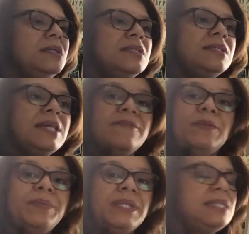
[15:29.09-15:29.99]

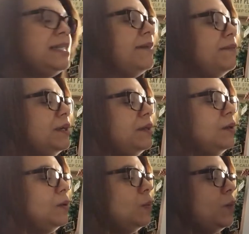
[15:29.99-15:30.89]
7 plus 7,
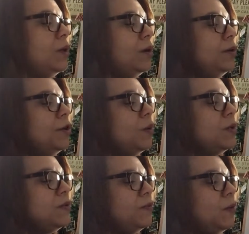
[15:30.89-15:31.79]
we all know,
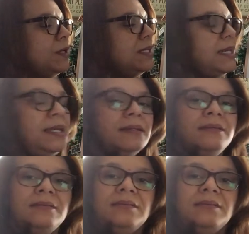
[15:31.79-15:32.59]
is 14.